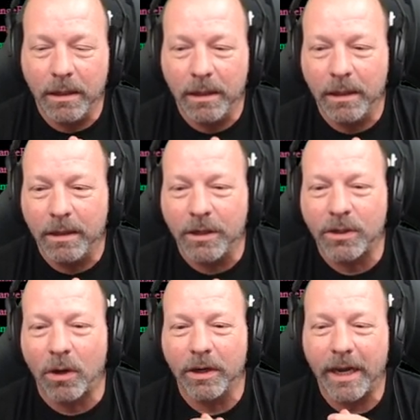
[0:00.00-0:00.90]
the
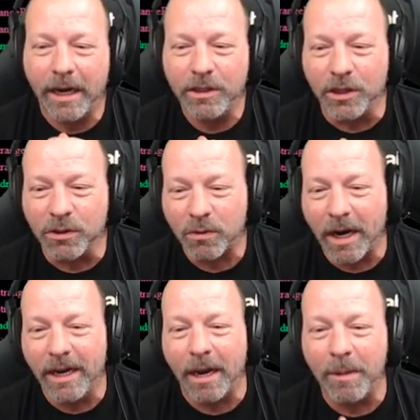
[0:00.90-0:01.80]
dark ages,
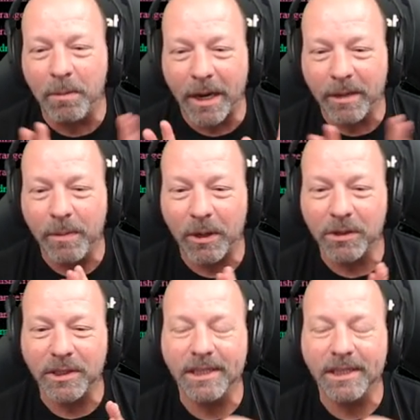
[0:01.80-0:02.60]
right? I mean, by comparison